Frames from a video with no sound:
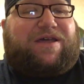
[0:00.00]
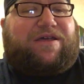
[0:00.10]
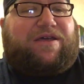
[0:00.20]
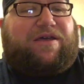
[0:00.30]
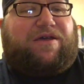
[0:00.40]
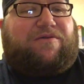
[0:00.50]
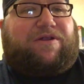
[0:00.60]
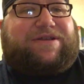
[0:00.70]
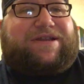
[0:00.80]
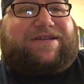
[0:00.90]
uh,
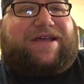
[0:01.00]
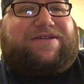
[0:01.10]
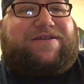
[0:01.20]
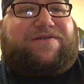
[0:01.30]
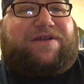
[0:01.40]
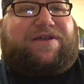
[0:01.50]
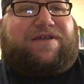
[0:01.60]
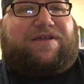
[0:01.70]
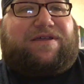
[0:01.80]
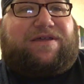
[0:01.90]
when I was at his house the other day,
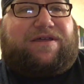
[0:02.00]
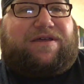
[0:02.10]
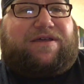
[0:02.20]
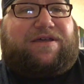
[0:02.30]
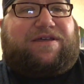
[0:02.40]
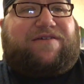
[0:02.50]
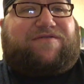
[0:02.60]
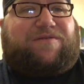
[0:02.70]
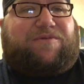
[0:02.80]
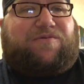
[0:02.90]
he
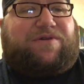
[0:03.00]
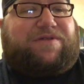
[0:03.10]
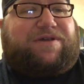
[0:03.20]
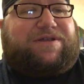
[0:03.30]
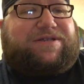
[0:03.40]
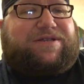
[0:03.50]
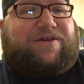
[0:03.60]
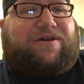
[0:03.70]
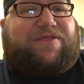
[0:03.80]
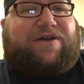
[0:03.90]
gifted me one of these, so
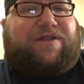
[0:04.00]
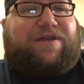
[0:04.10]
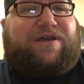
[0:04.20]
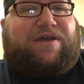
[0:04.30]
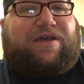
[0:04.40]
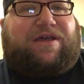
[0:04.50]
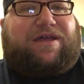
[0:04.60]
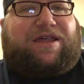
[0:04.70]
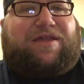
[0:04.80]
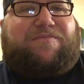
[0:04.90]
I thought
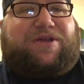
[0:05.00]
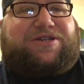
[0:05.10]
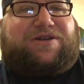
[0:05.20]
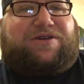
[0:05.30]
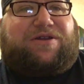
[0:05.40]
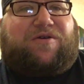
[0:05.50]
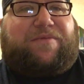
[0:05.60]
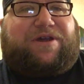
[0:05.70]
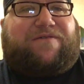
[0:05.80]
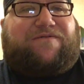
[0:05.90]
and he had mentioned, you know,
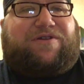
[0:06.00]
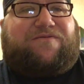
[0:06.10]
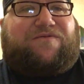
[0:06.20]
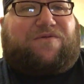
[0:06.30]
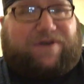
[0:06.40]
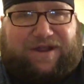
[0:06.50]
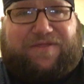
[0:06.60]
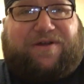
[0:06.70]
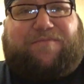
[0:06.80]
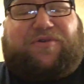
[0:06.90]
making a video for it, and I
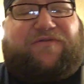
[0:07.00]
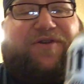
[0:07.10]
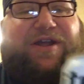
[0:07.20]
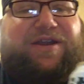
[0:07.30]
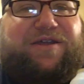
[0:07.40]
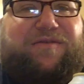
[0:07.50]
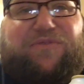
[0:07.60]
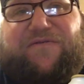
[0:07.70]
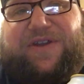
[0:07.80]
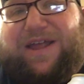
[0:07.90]
thought, perfect idea,
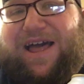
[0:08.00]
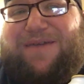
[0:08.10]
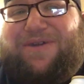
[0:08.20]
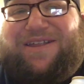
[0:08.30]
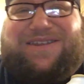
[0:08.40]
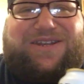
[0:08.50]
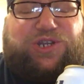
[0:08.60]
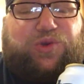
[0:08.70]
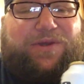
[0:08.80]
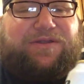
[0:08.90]
perfect timing to
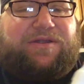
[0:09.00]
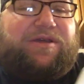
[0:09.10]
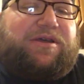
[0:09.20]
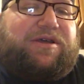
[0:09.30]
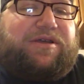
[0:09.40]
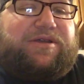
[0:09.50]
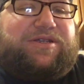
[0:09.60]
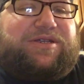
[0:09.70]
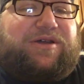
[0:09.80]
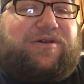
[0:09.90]
do it.
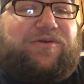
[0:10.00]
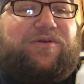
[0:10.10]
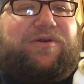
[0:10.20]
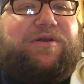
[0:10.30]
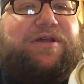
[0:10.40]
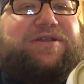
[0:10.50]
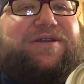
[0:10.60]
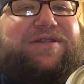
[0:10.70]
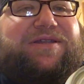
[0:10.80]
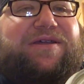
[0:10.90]
So, as you
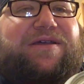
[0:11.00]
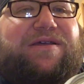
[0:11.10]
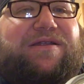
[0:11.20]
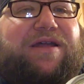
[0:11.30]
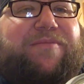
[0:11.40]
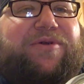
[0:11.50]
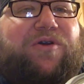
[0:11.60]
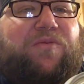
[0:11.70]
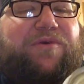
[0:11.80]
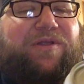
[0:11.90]
can see, not been
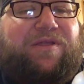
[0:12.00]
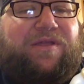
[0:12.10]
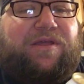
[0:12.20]
open.